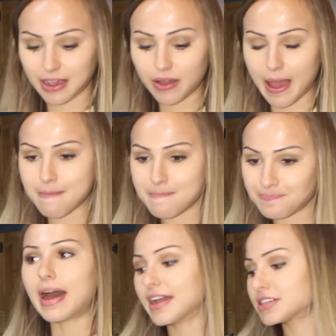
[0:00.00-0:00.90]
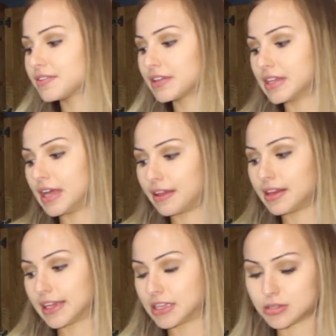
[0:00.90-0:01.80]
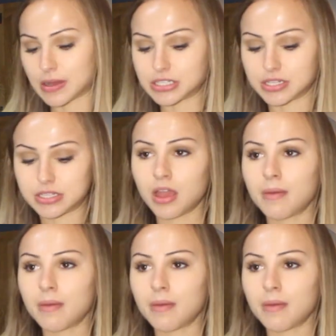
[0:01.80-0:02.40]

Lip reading: Okay, I actually really like this question.